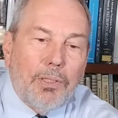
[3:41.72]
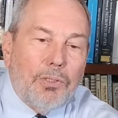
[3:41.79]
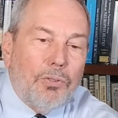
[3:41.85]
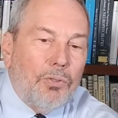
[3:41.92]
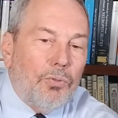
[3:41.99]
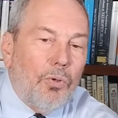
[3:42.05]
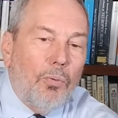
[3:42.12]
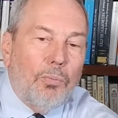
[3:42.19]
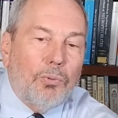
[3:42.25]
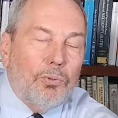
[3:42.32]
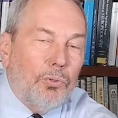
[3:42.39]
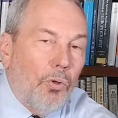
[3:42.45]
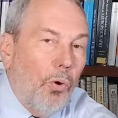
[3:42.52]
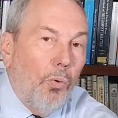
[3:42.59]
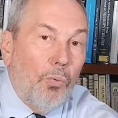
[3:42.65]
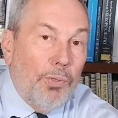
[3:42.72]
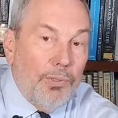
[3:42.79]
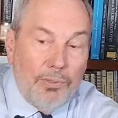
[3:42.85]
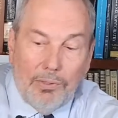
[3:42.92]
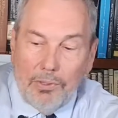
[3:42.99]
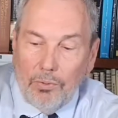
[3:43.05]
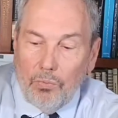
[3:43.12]
patients almost
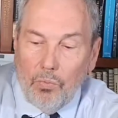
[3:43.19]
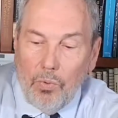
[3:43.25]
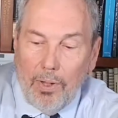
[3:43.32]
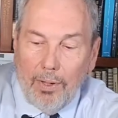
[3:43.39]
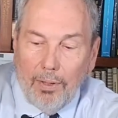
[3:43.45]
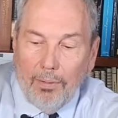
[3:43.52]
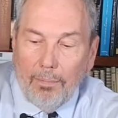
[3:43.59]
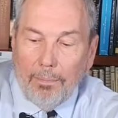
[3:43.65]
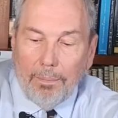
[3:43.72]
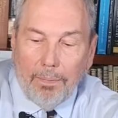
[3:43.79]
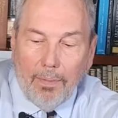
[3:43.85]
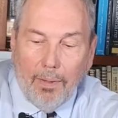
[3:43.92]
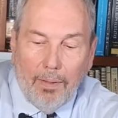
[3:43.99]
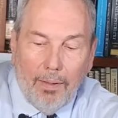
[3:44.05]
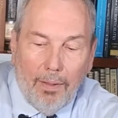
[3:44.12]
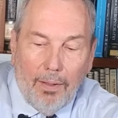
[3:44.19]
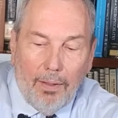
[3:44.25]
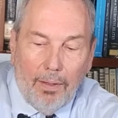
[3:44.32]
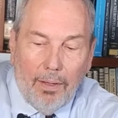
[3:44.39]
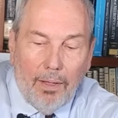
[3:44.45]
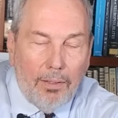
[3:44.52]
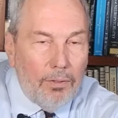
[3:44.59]
always did well,
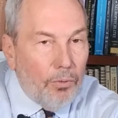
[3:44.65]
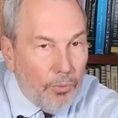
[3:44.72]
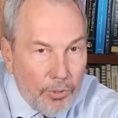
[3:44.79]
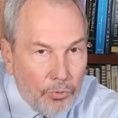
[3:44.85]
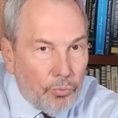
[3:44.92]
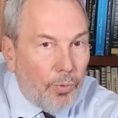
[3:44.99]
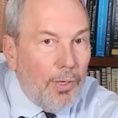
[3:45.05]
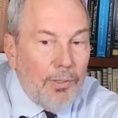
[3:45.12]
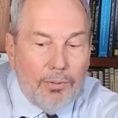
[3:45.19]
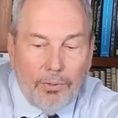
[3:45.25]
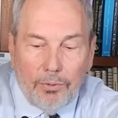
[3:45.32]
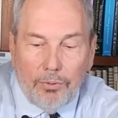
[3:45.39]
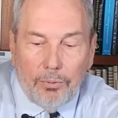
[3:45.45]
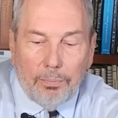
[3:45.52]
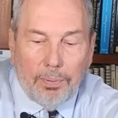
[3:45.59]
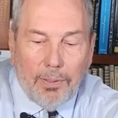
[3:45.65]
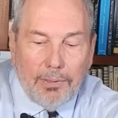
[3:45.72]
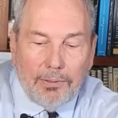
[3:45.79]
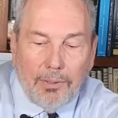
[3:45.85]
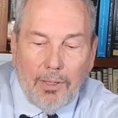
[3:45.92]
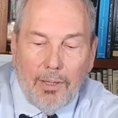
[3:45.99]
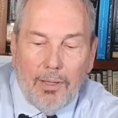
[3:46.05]
and he trained at a good
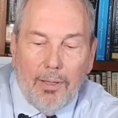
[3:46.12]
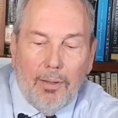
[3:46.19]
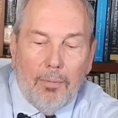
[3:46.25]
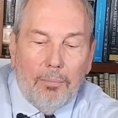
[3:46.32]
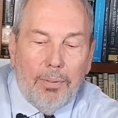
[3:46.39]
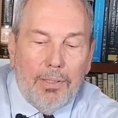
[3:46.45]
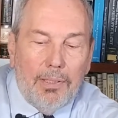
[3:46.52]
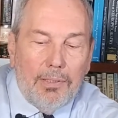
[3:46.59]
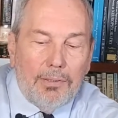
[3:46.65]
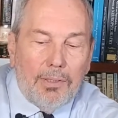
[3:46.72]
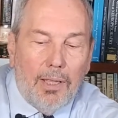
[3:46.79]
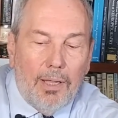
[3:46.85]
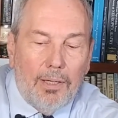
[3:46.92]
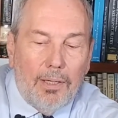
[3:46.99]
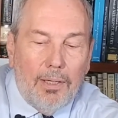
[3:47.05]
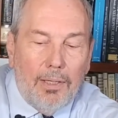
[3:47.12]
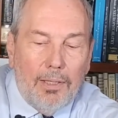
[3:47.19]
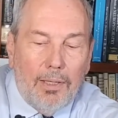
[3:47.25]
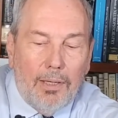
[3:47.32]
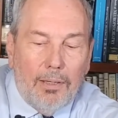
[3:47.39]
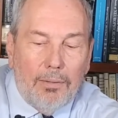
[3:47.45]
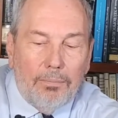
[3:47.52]
place. But he's at
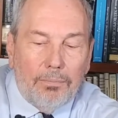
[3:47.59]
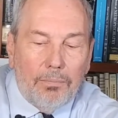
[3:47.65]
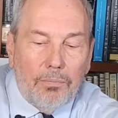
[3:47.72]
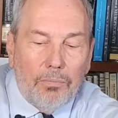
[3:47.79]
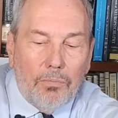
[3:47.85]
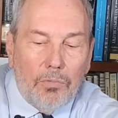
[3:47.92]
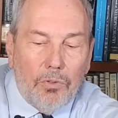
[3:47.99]
a